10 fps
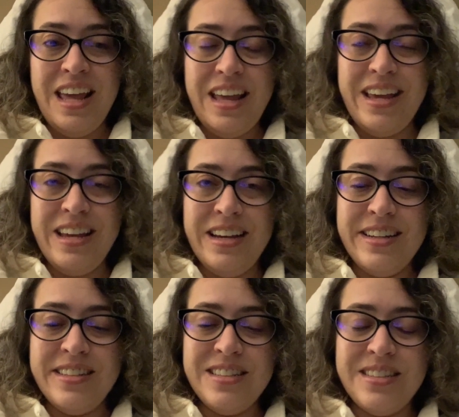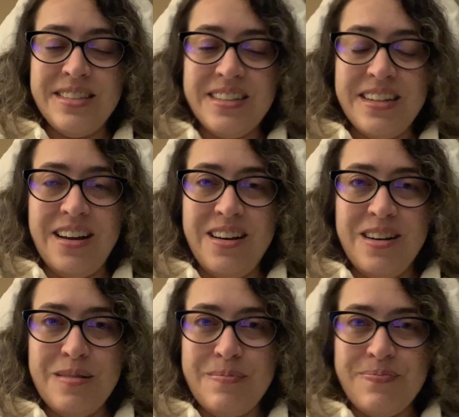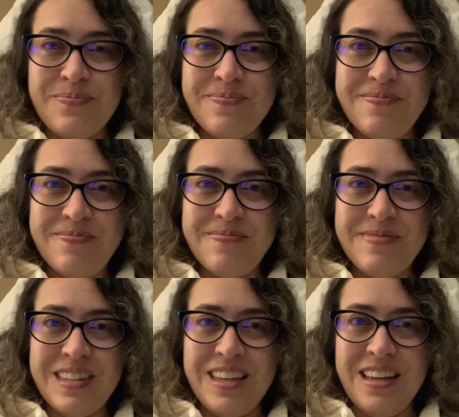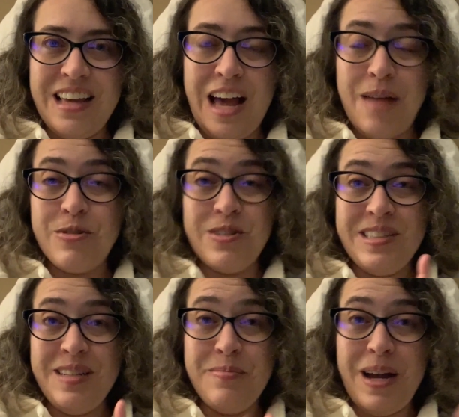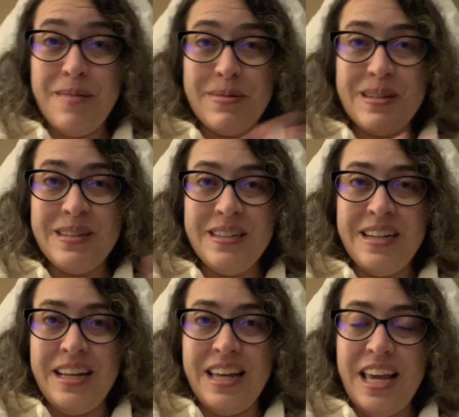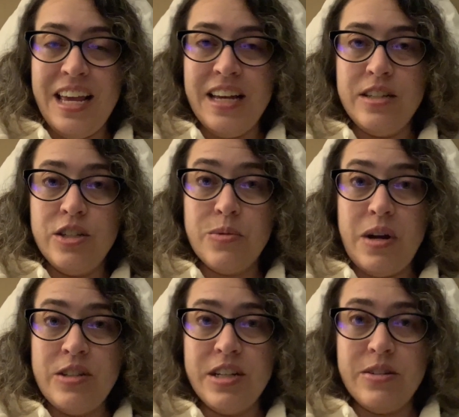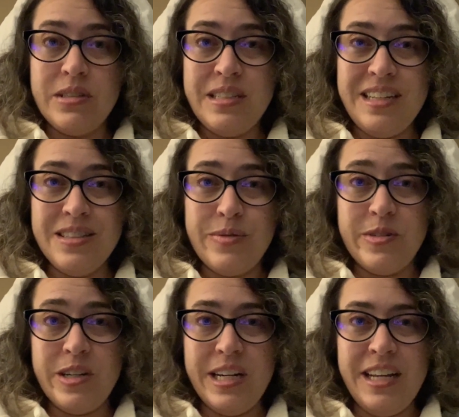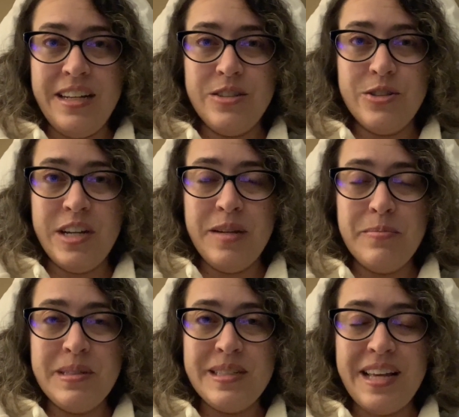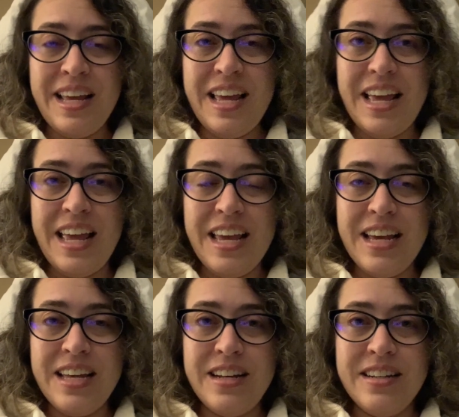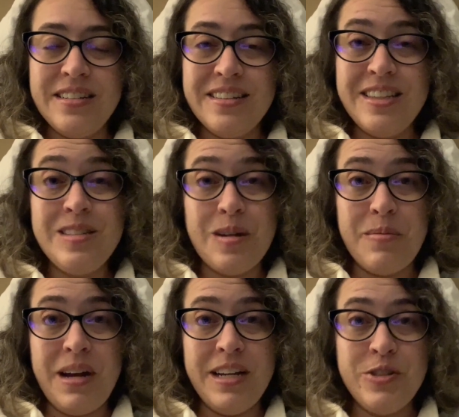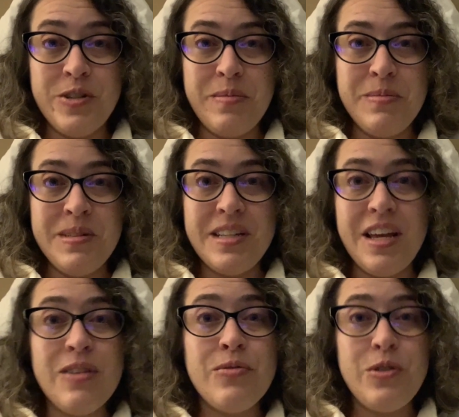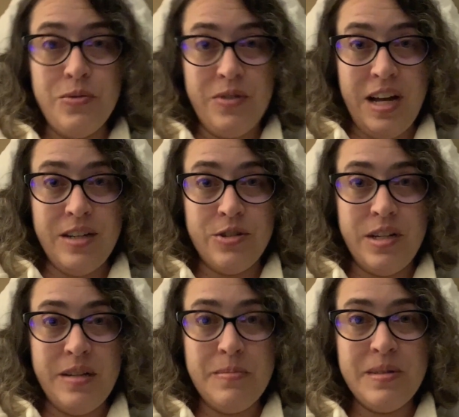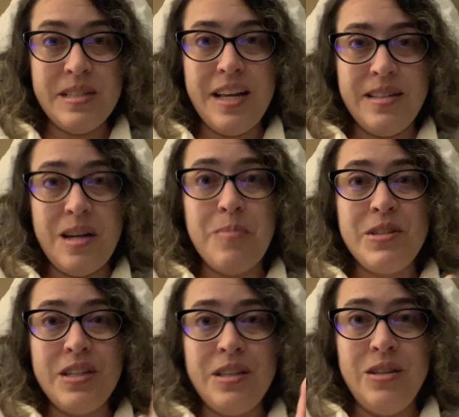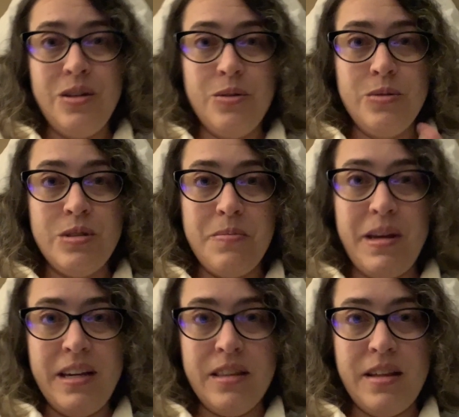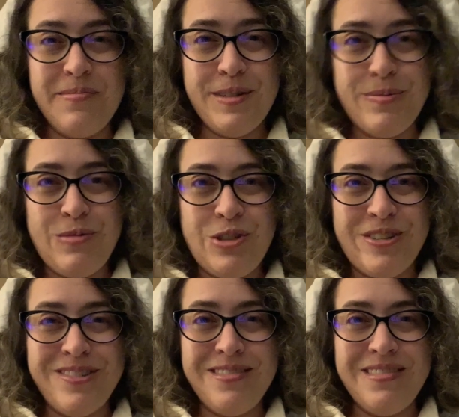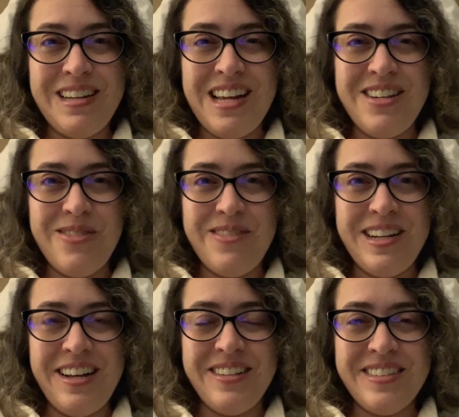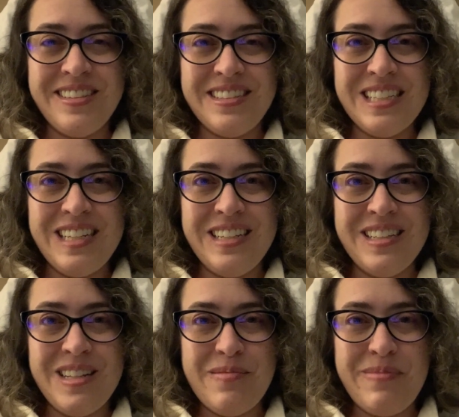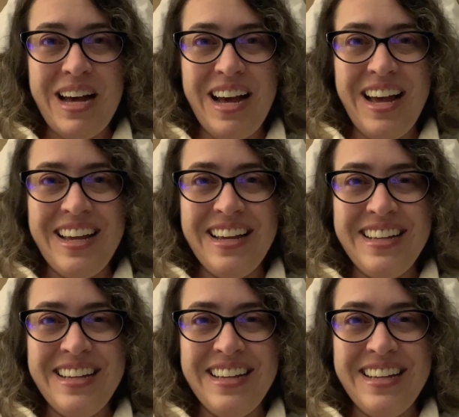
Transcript: And um, I'm Christine Pieper and you're watching Christine's Floridian Dreams and these are my dreams. If you've got dreams, it's up to you to make them come true and no one else. Bye.